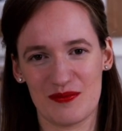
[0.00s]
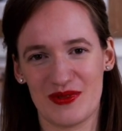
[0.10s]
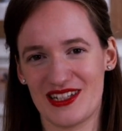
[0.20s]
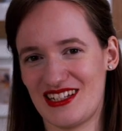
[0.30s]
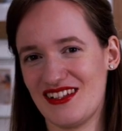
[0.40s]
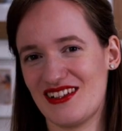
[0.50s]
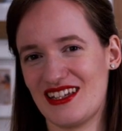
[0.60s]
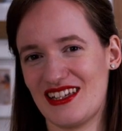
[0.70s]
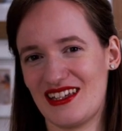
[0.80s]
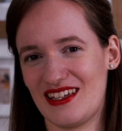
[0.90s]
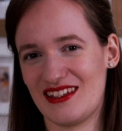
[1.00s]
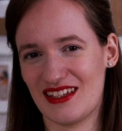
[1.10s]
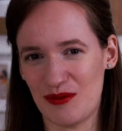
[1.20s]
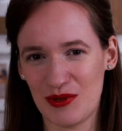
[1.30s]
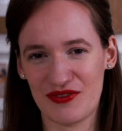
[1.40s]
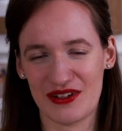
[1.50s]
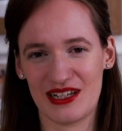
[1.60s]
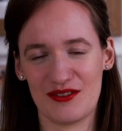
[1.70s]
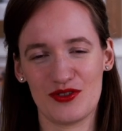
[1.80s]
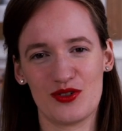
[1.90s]
But still, it can be very
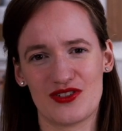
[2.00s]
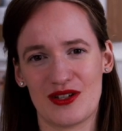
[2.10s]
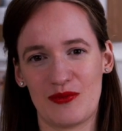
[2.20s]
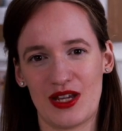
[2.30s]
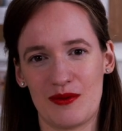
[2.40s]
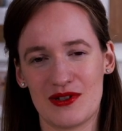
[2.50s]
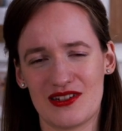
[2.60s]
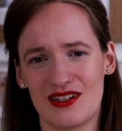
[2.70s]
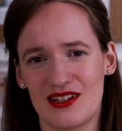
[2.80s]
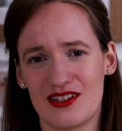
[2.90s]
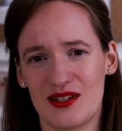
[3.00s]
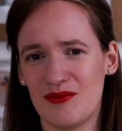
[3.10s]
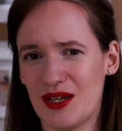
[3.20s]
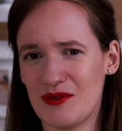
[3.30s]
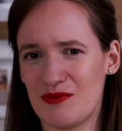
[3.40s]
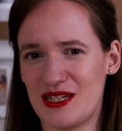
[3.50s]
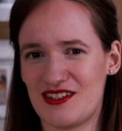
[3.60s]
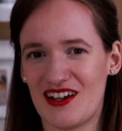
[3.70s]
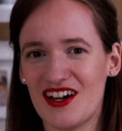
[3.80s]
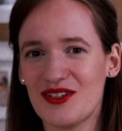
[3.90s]
difficult sometimes. Sometimes we
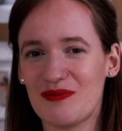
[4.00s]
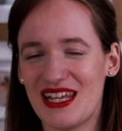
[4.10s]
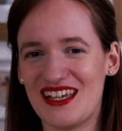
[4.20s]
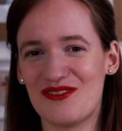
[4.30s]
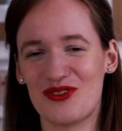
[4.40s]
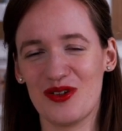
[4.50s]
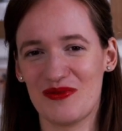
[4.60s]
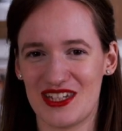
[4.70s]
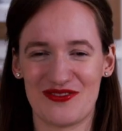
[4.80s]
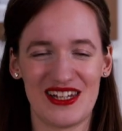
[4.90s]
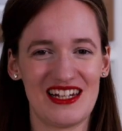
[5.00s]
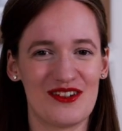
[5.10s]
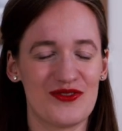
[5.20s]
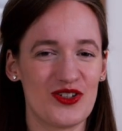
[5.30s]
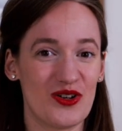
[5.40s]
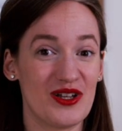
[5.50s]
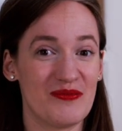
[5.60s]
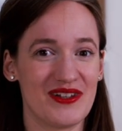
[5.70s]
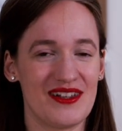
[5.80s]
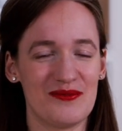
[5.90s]
start playing from this feeling of joy,
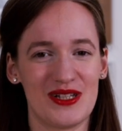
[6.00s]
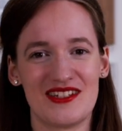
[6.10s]
but then we